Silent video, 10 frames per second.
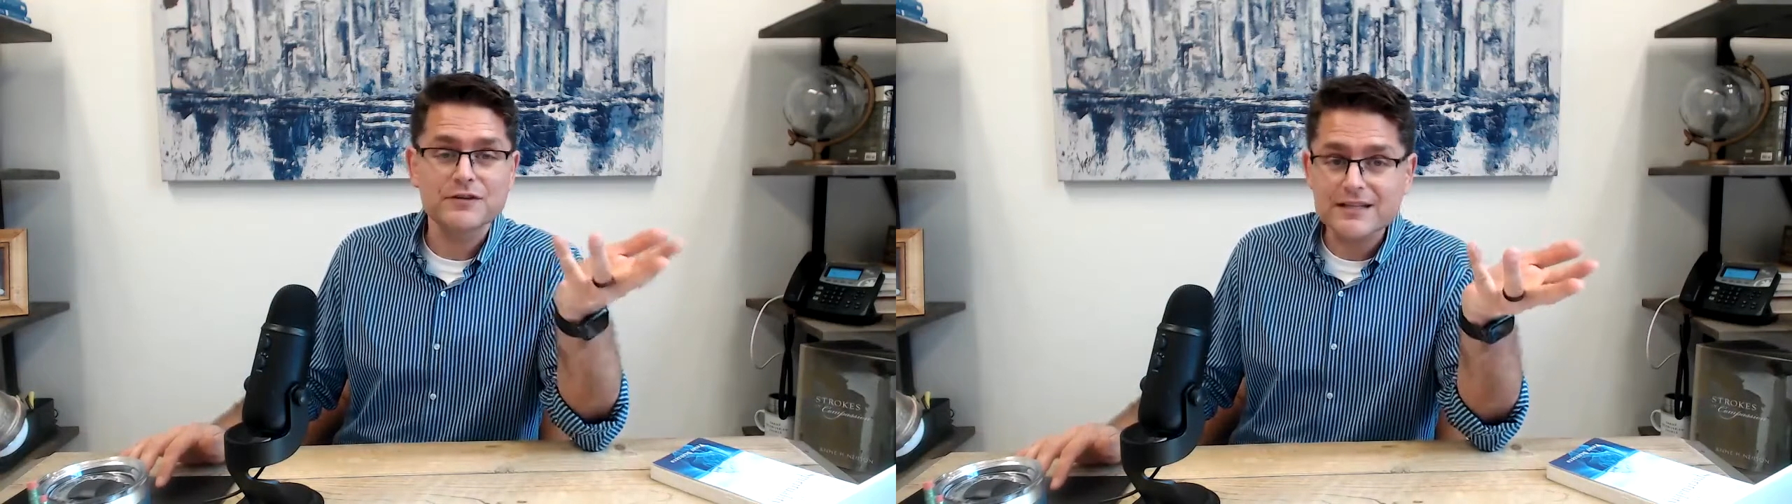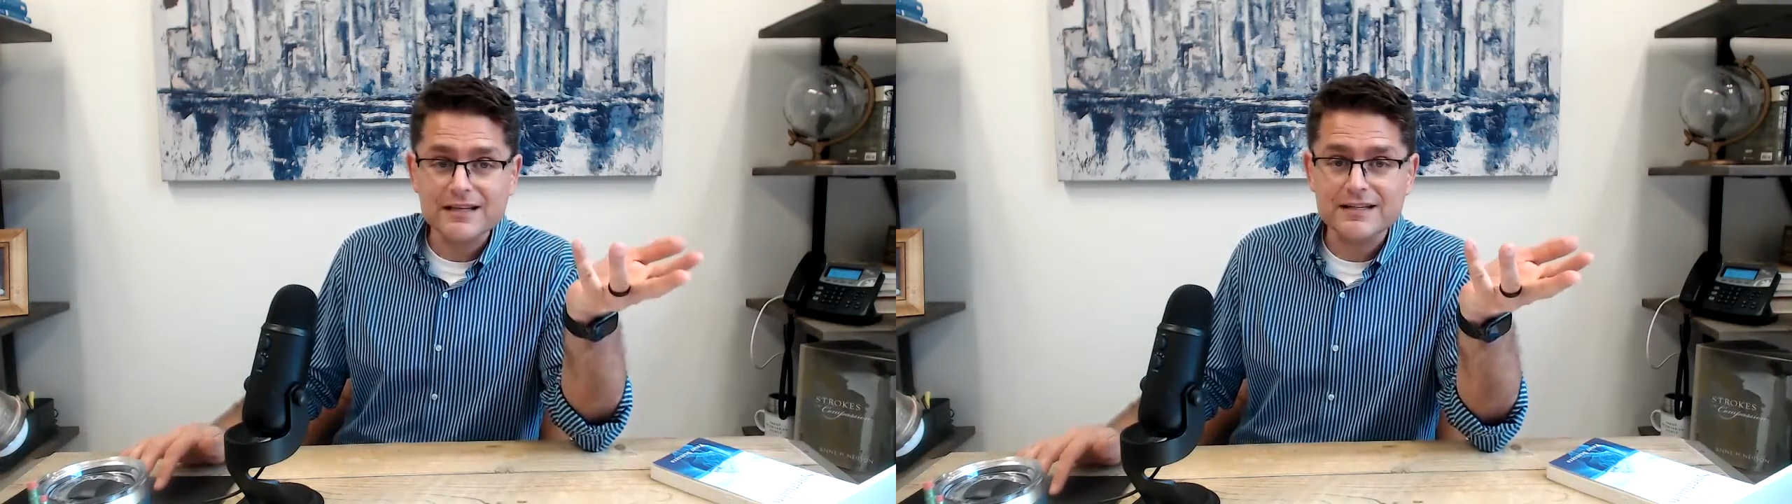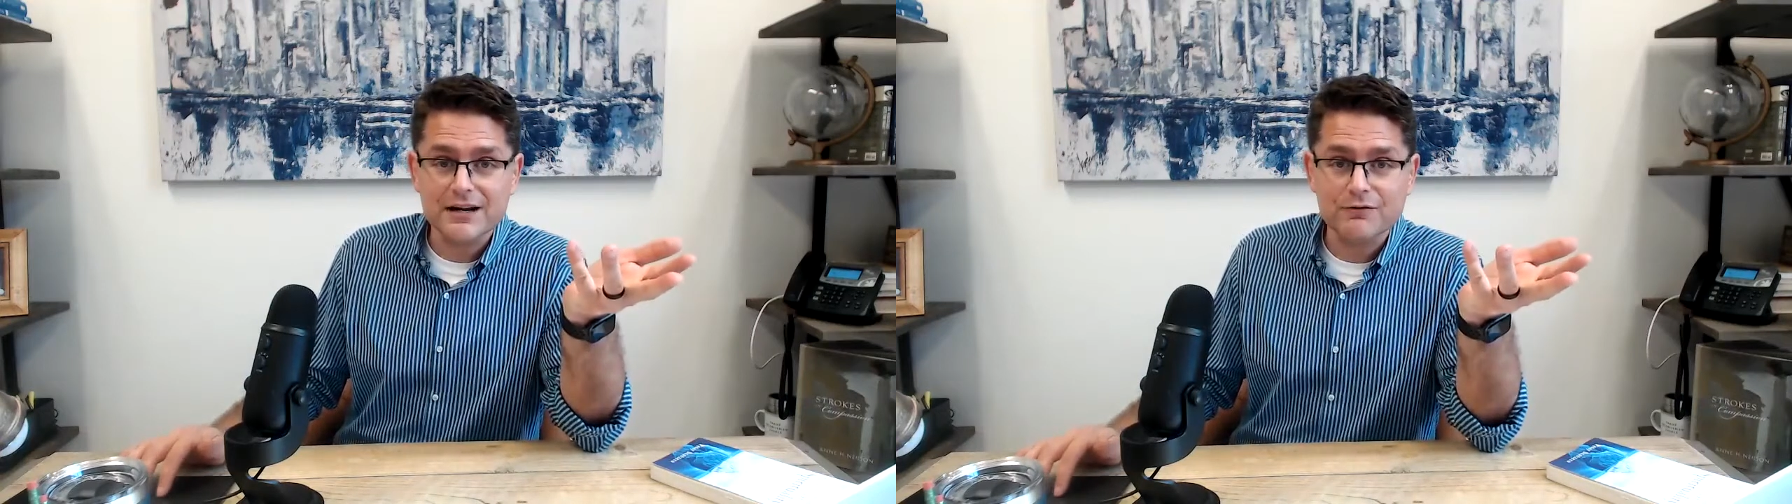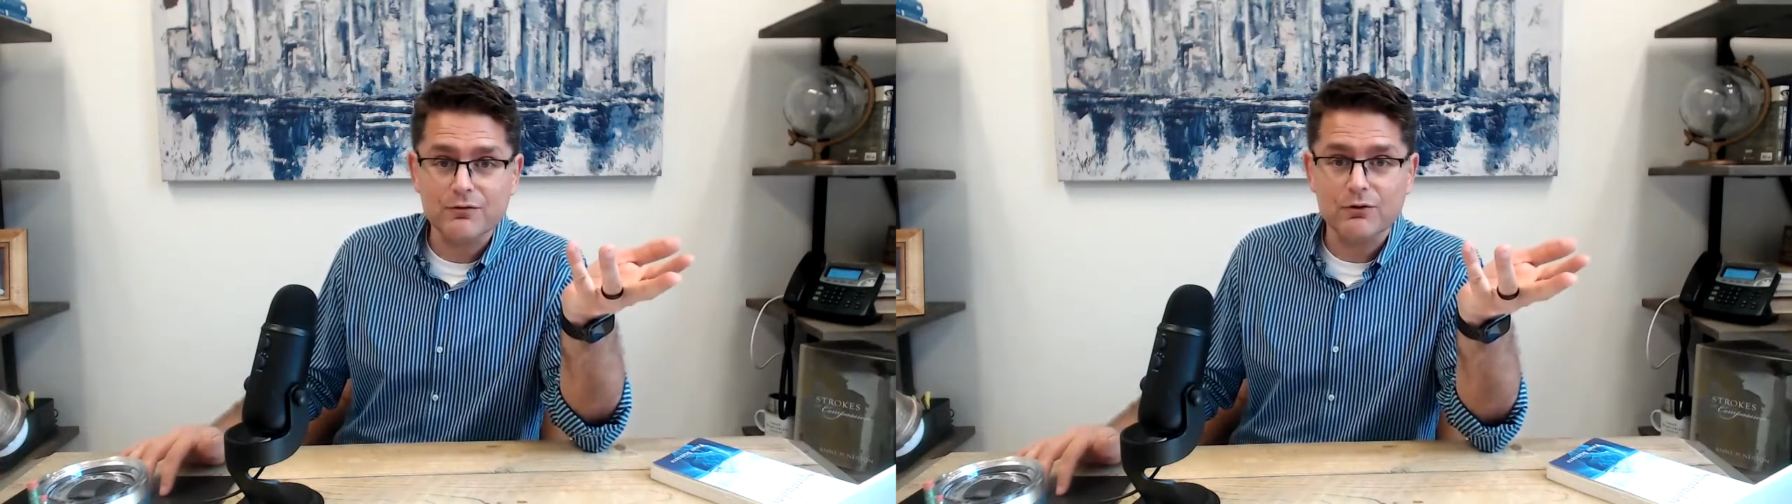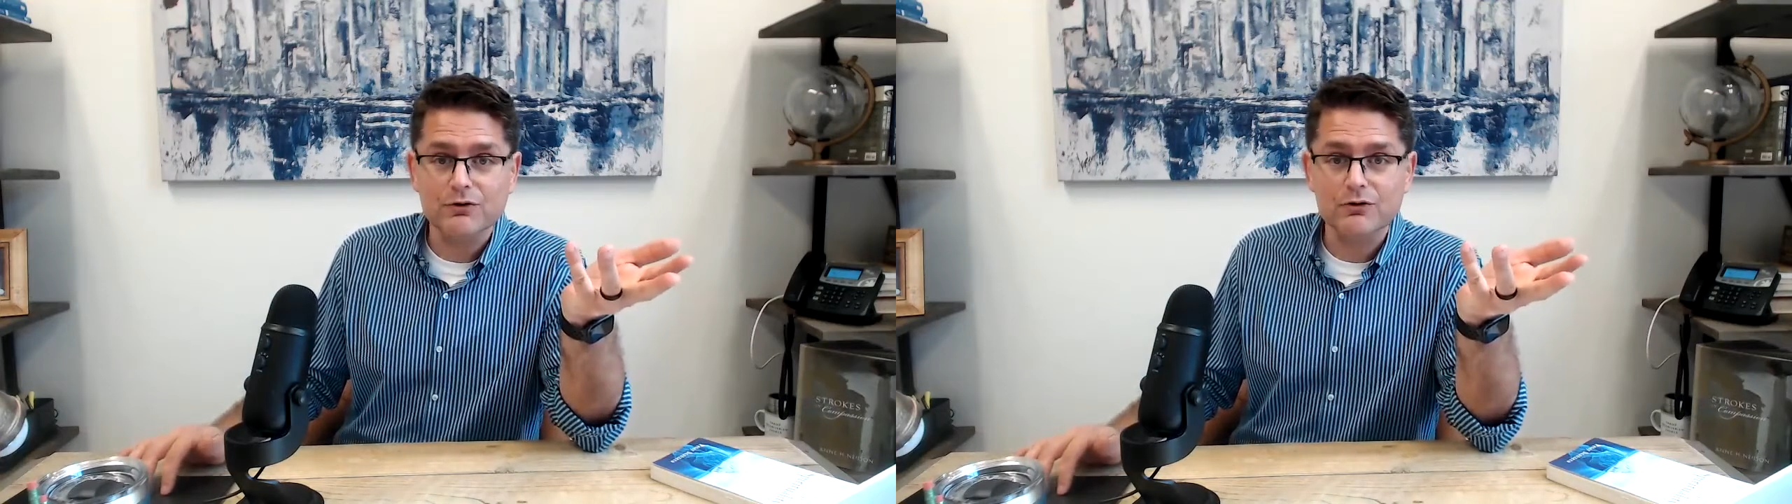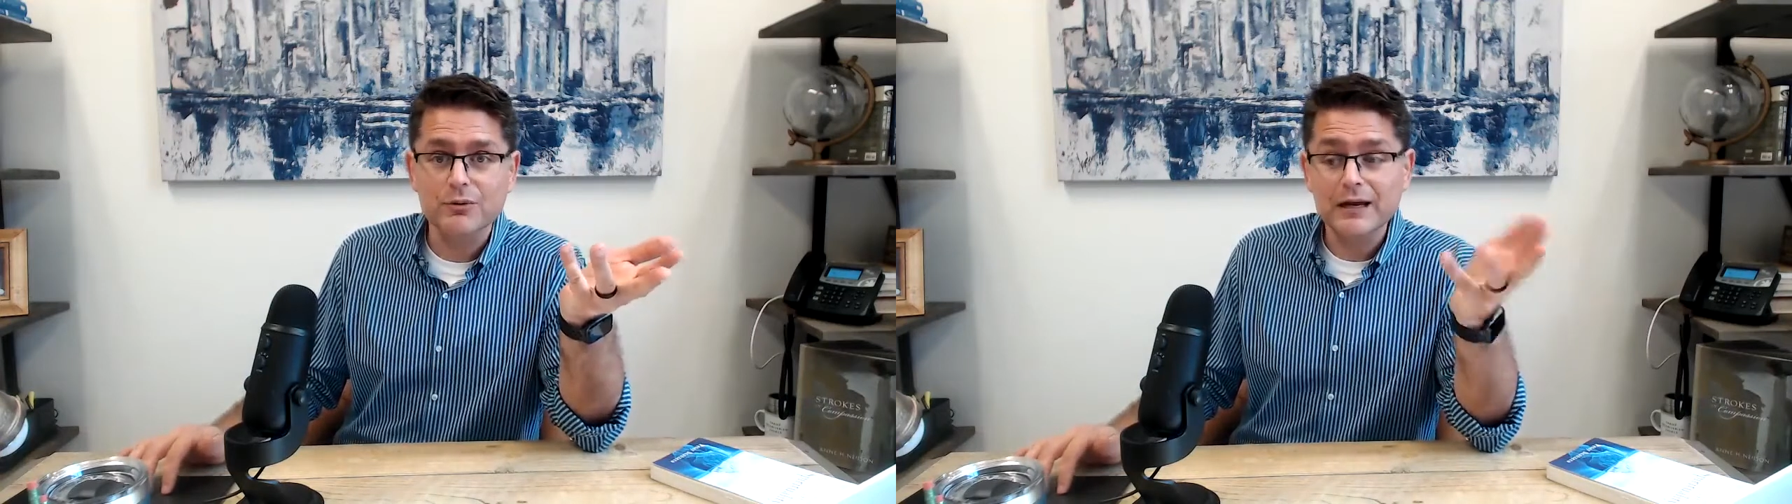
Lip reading: facilitate a four-group,